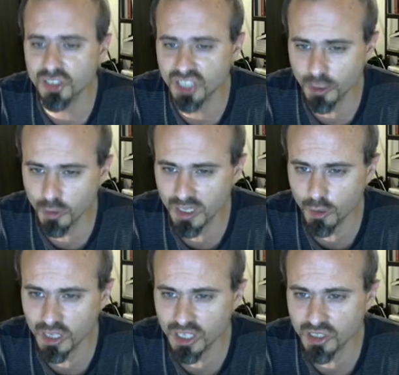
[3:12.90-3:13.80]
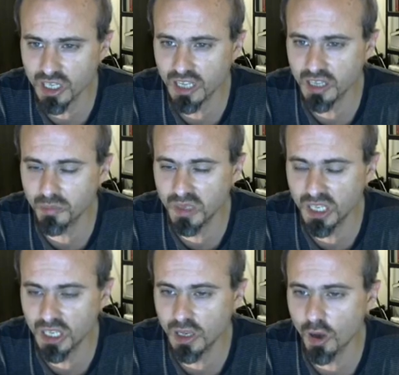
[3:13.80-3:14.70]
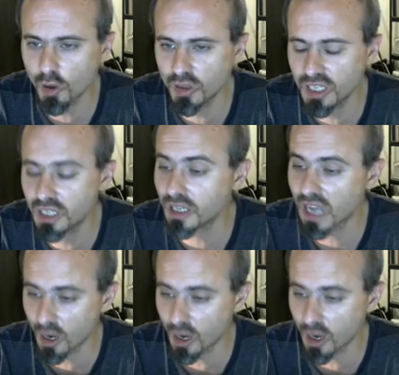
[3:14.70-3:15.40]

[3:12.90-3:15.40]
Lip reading: All genuine knowledge can be only,